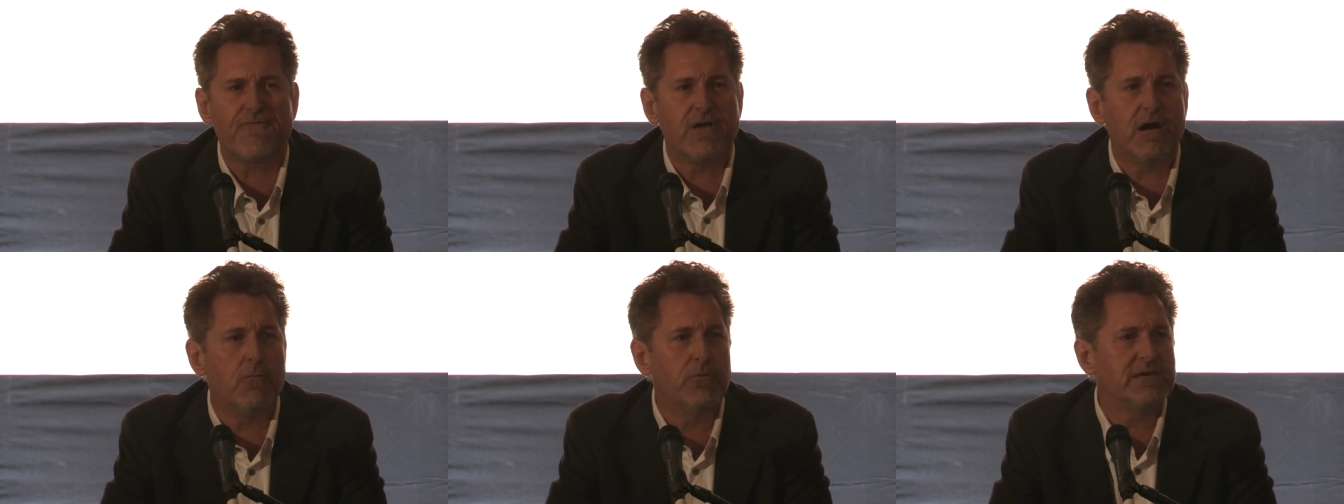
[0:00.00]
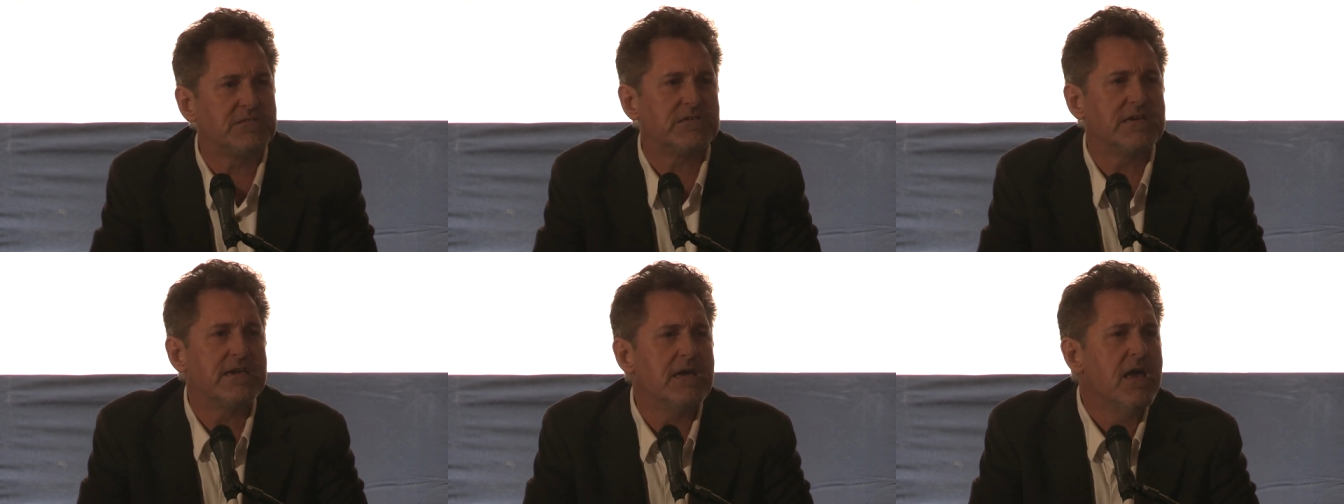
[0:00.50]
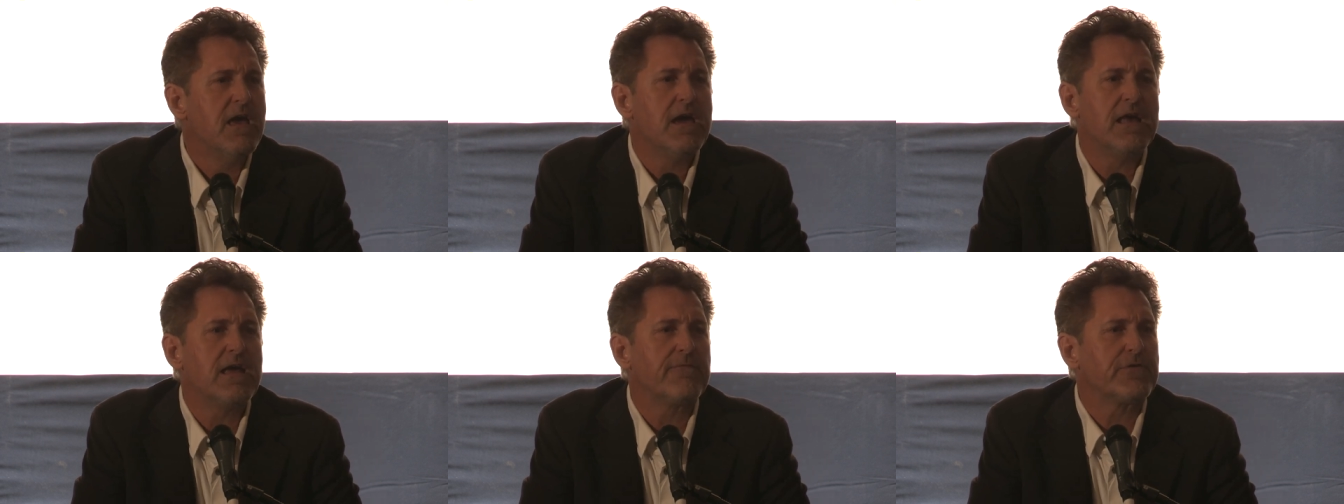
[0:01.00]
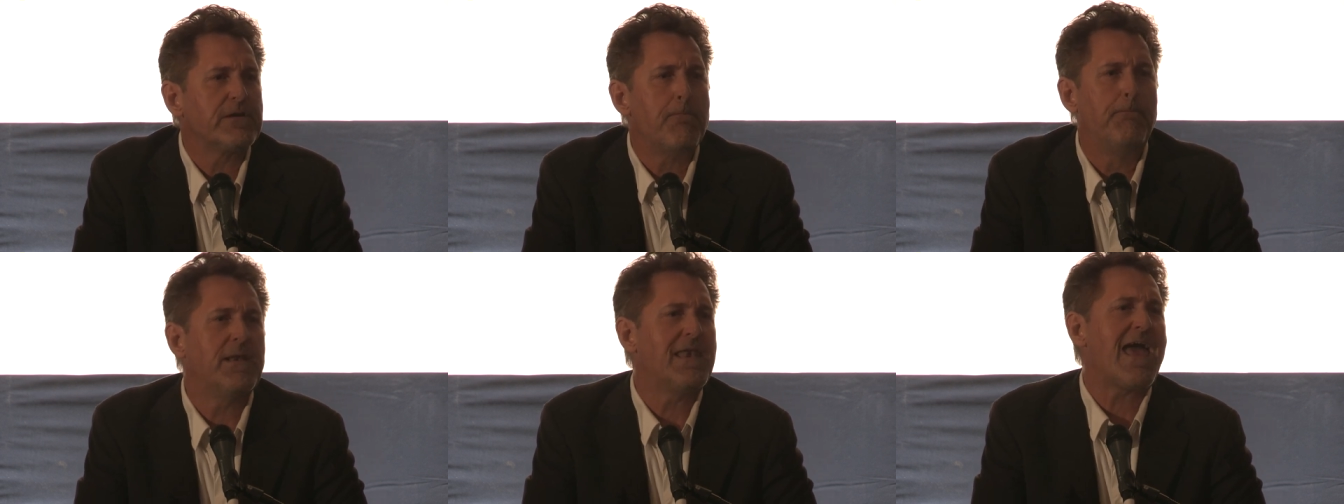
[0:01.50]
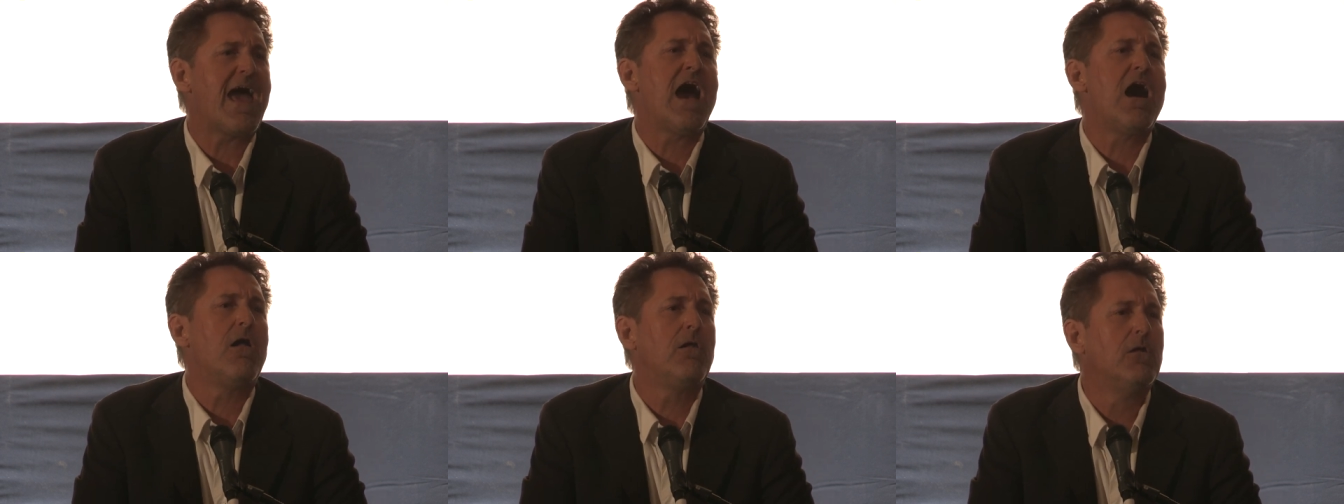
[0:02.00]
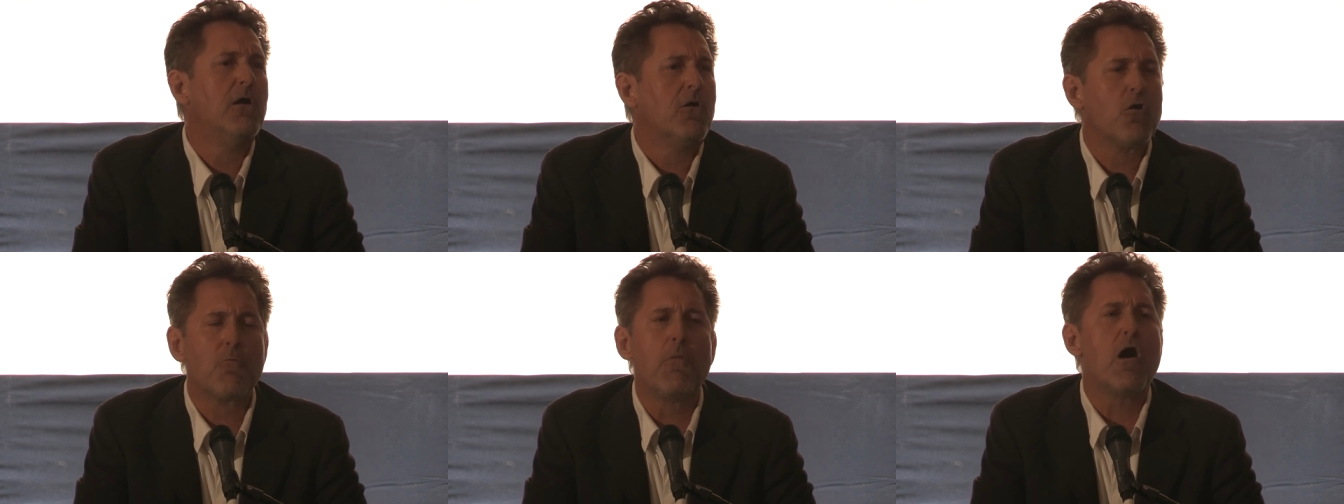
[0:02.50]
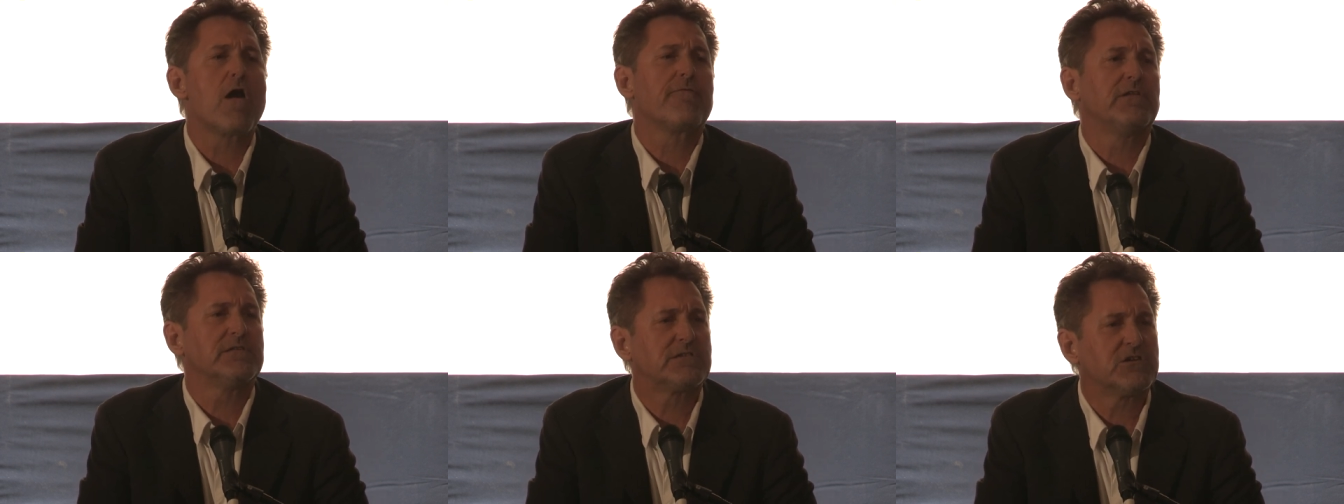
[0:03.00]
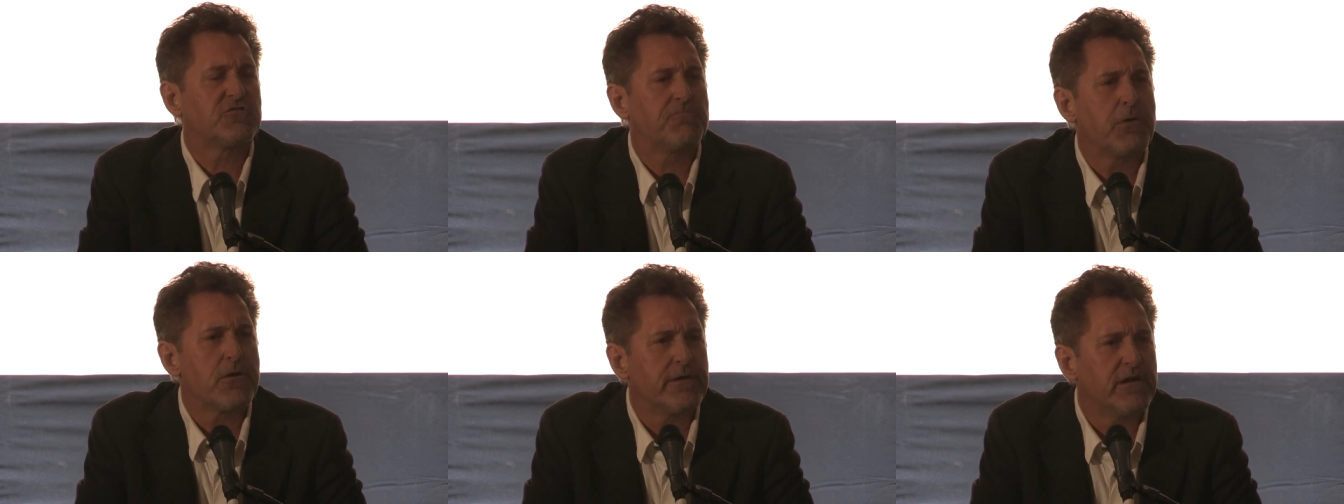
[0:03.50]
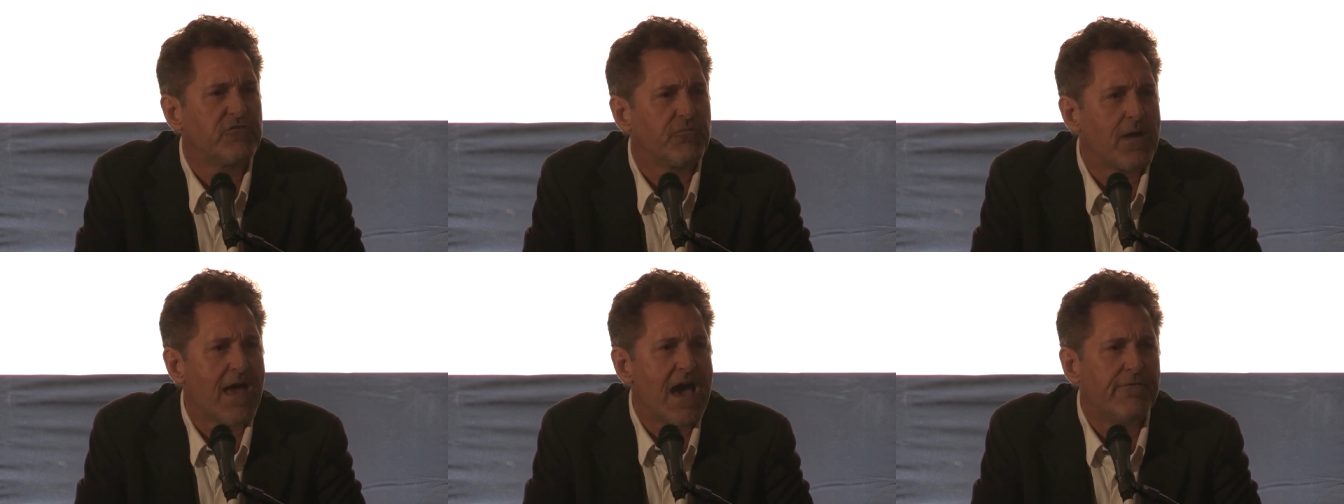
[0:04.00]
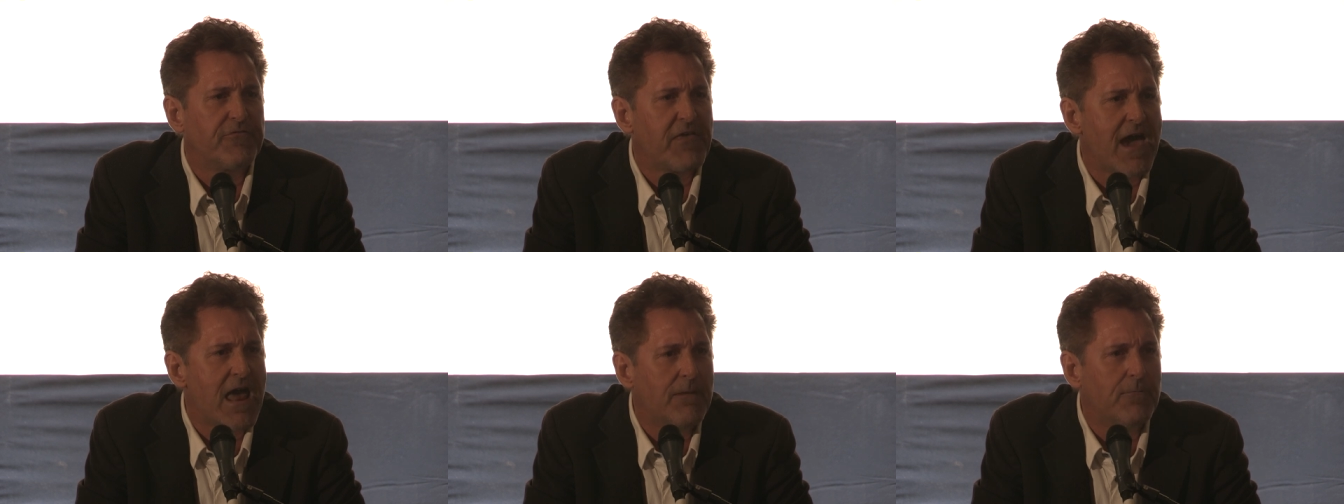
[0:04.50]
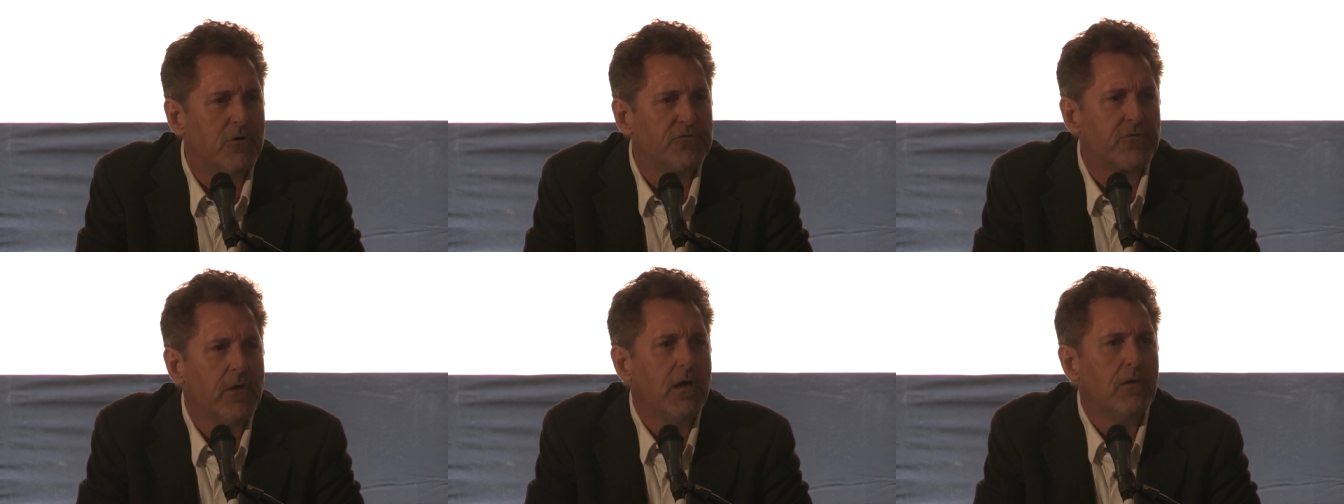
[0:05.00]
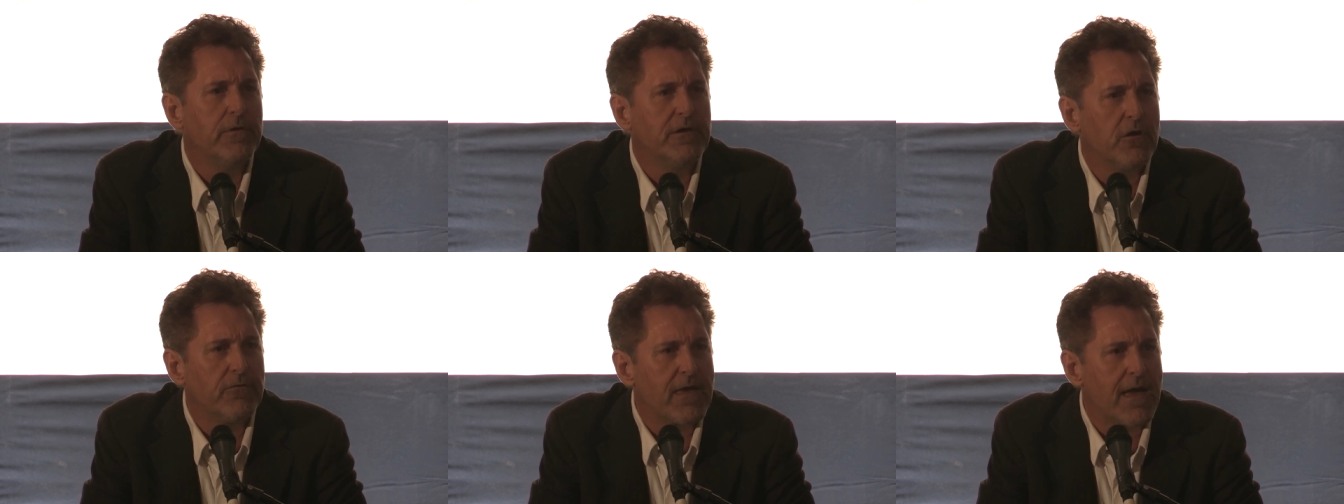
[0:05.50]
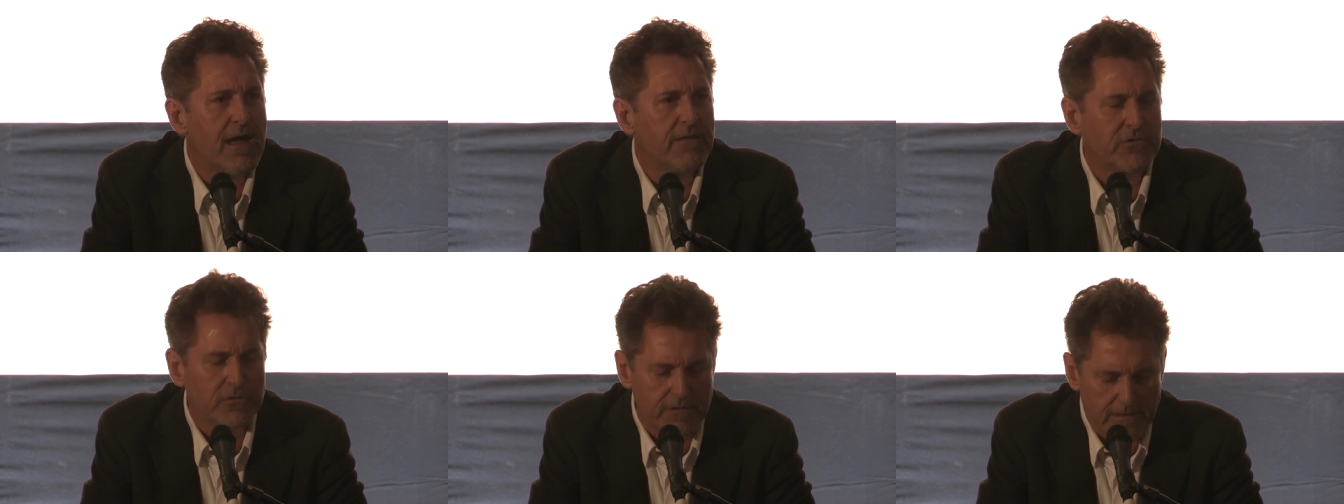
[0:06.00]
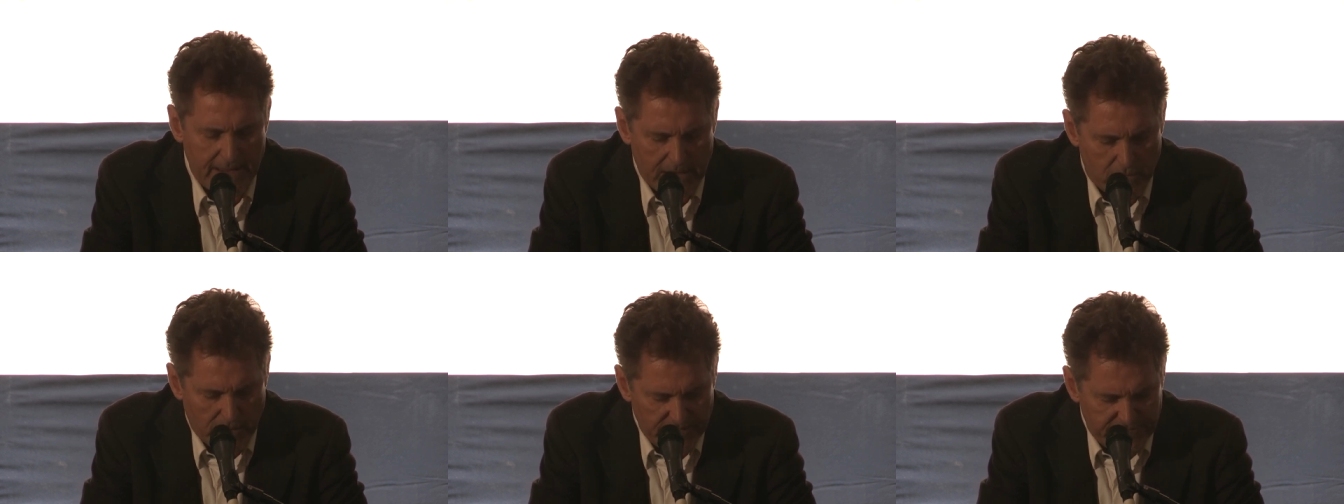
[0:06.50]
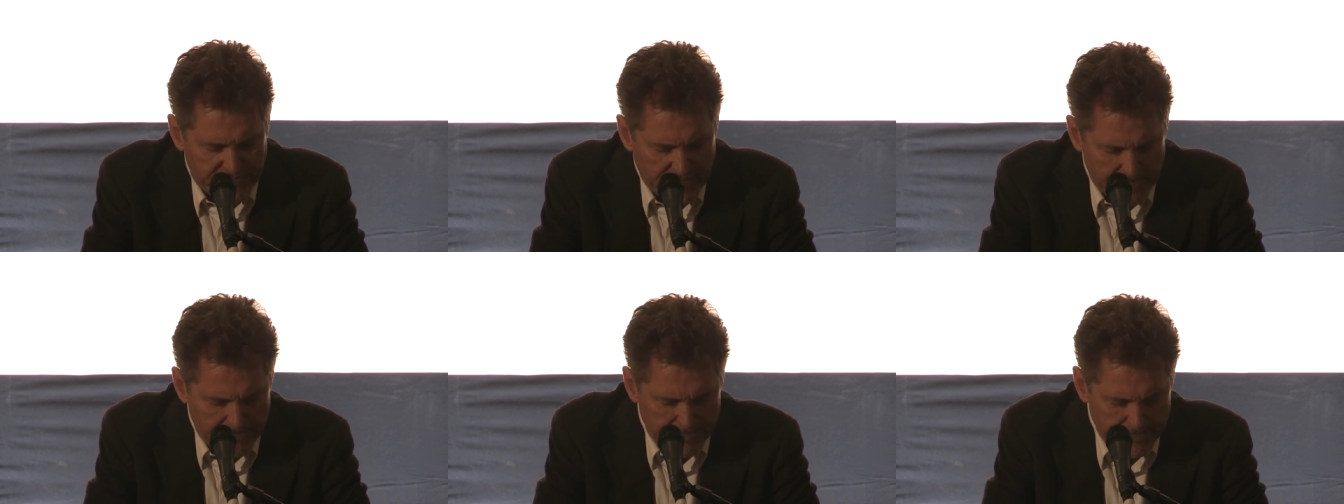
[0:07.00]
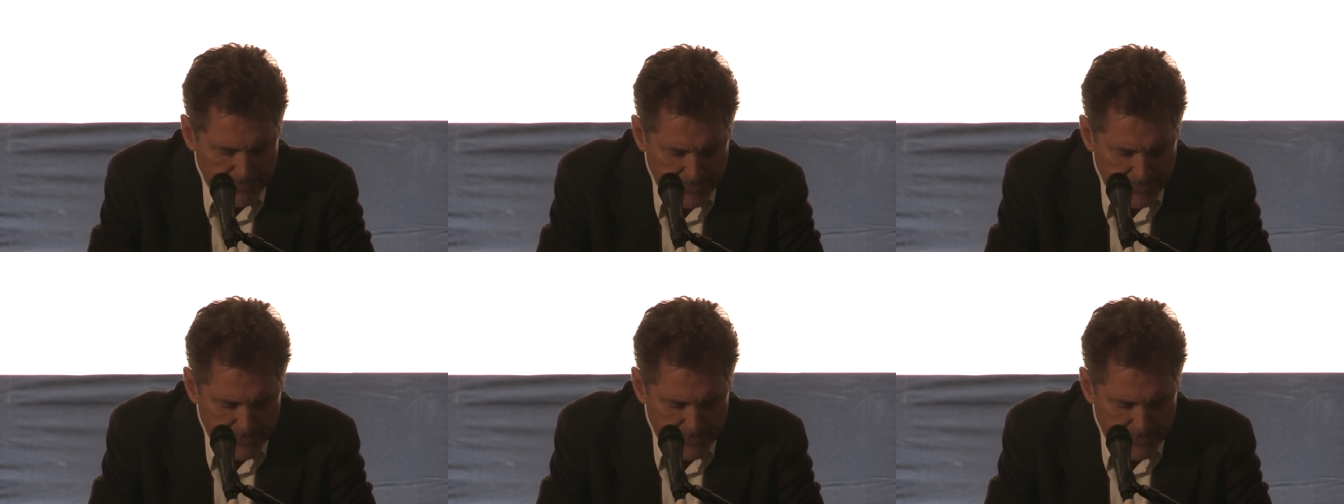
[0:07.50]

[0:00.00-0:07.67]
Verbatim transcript: film we see and every banal or marvelous experience we have with animals. We know the answer to that question.